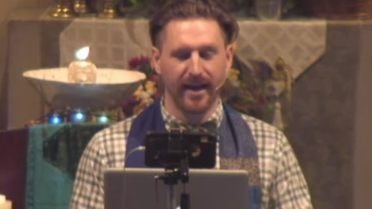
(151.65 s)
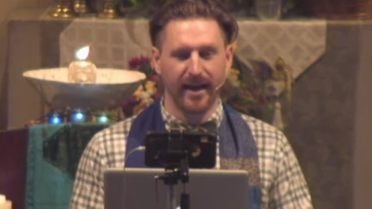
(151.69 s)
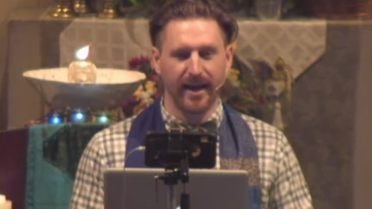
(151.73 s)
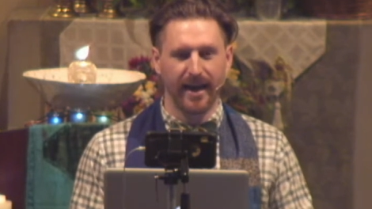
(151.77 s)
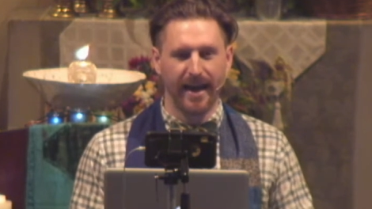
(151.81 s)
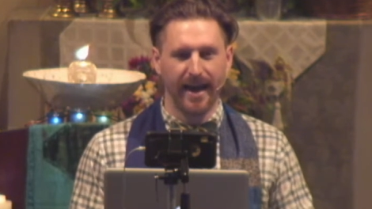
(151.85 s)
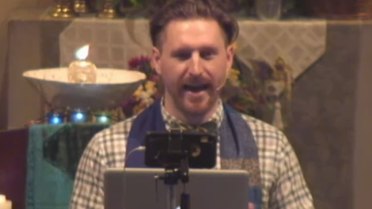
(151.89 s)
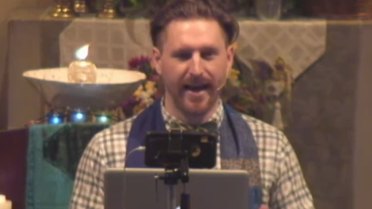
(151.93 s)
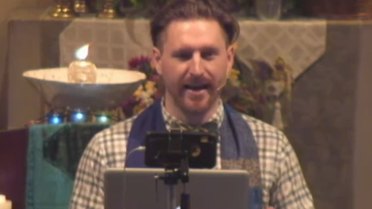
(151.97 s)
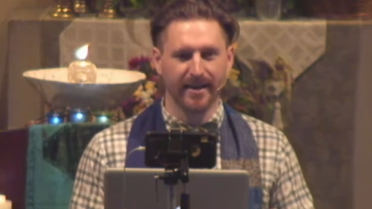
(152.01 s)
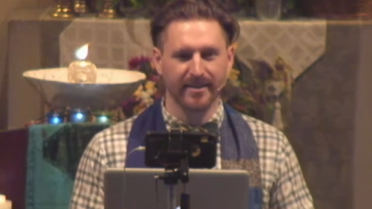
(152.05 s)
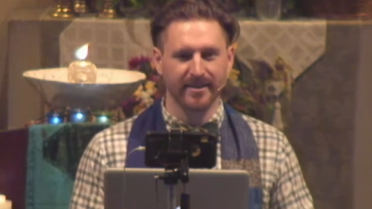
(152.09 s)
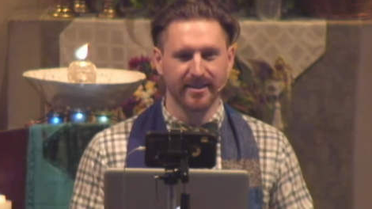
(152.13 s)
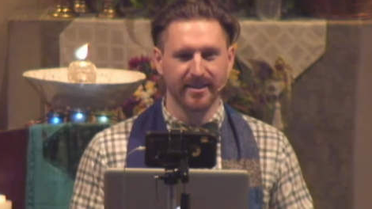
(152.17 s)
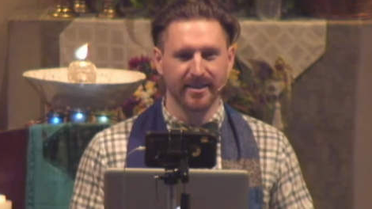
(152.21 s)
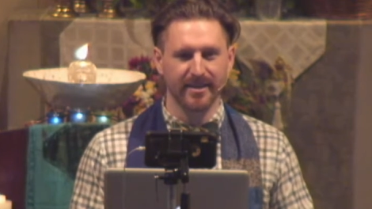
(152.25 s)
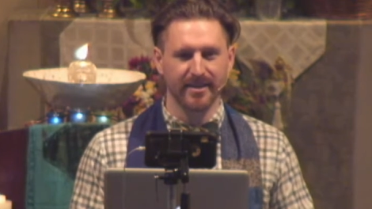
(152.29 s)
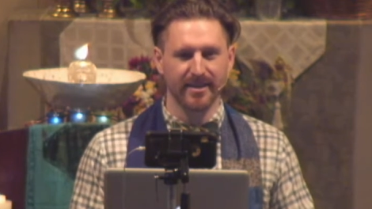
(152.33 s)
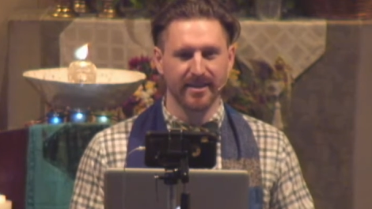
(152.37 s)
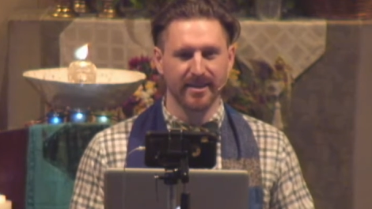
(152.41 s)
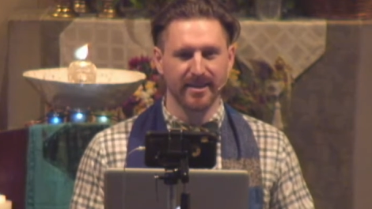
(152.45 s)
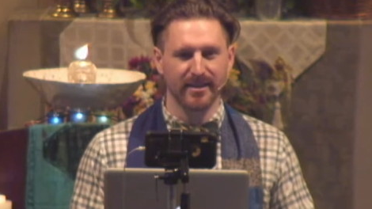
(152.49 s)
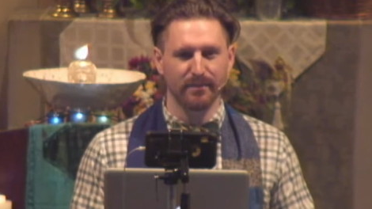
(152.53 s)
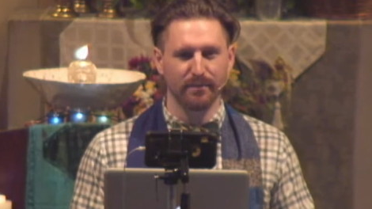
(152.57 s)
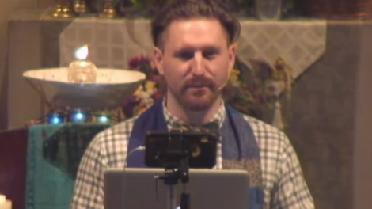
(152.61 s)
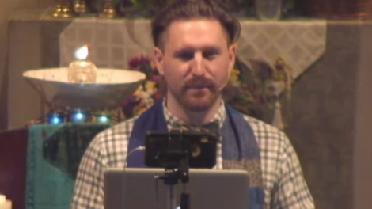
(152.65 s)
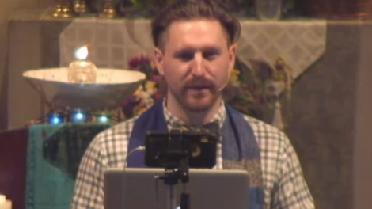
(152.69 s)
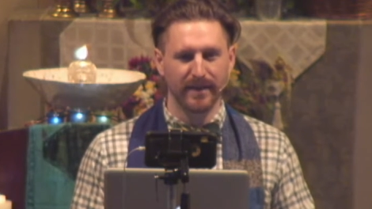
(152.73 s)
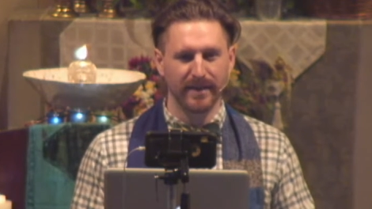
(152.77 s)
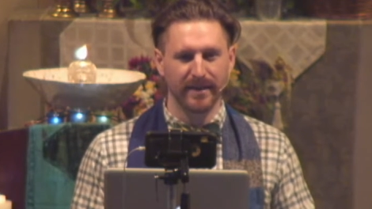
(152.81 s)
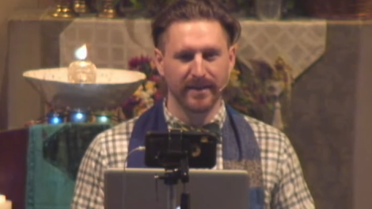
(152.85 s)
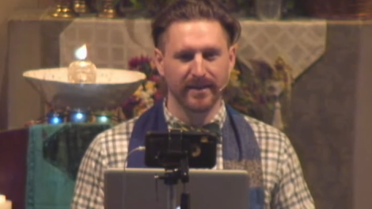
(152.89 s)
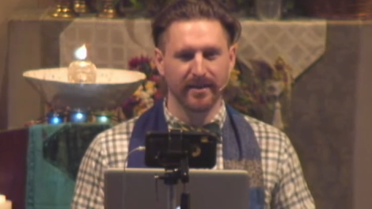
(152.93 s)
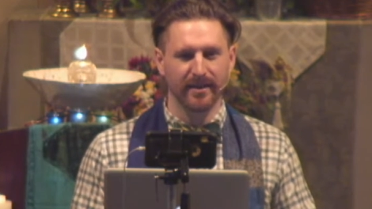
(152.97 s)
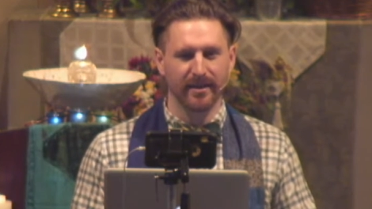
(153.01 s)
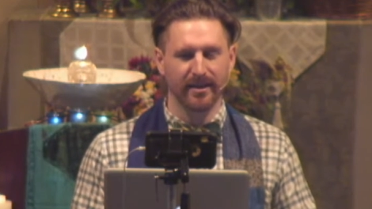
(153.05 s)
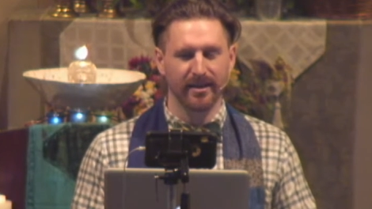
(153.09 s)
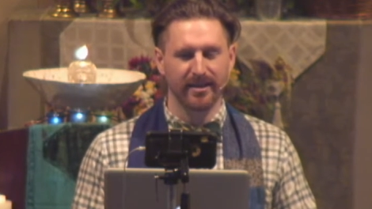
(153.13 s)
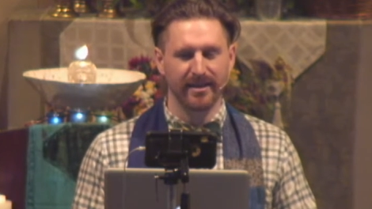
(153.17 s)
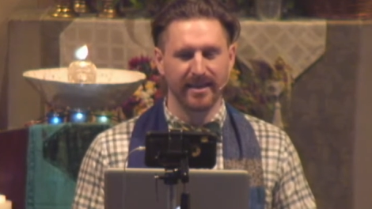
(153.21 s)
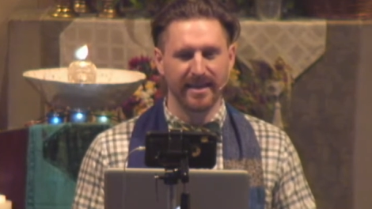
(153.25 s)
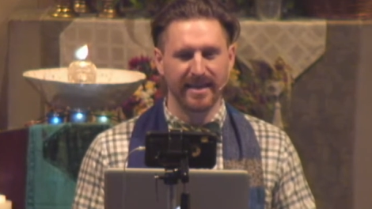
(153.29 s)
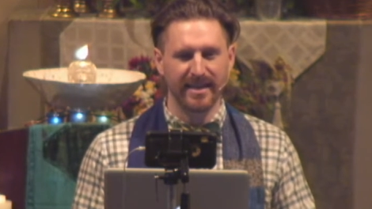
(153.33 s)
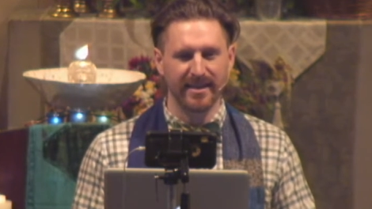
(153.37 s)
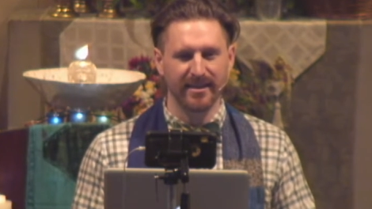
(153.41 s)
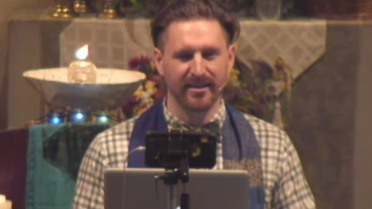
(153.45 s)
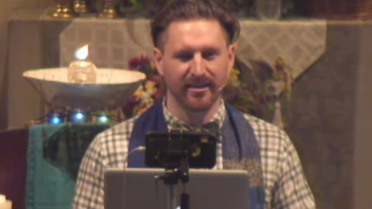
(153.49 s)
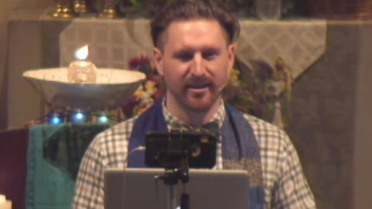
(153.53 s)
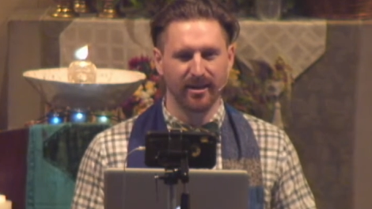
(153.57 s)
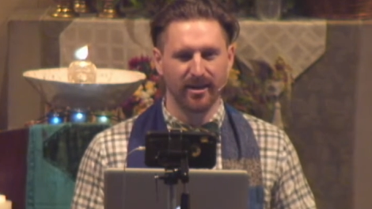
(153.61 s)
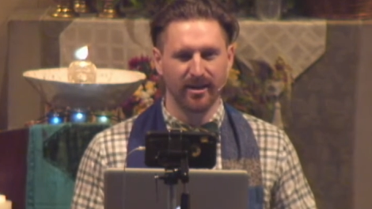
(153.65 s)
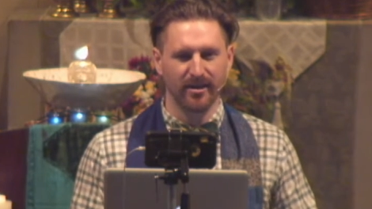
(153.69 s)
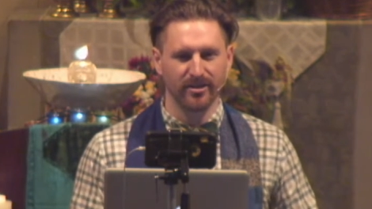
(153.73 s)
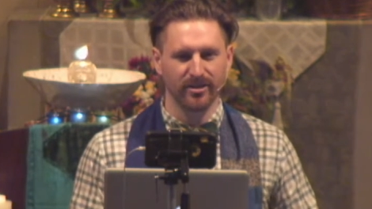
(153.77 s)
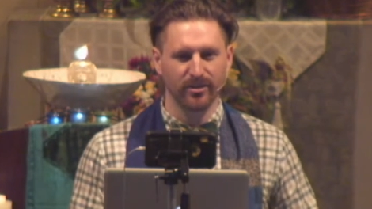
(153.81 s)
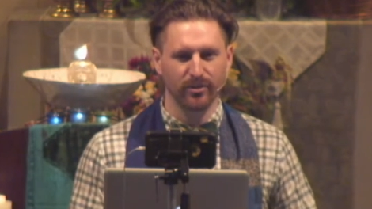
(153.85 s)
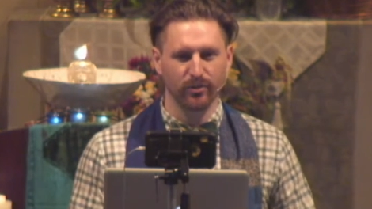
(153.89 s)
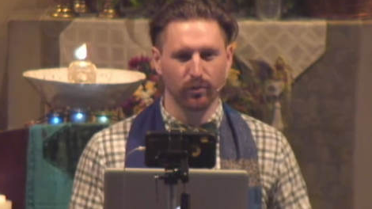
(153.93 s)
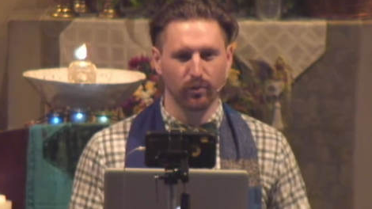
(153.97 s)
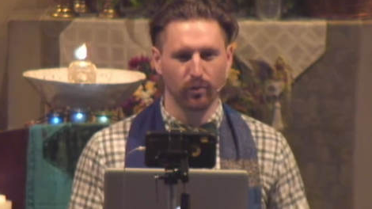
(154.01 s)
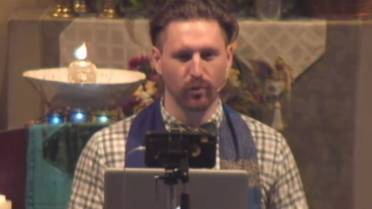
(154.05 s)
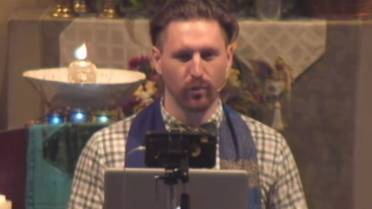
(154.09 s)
Asking these big theological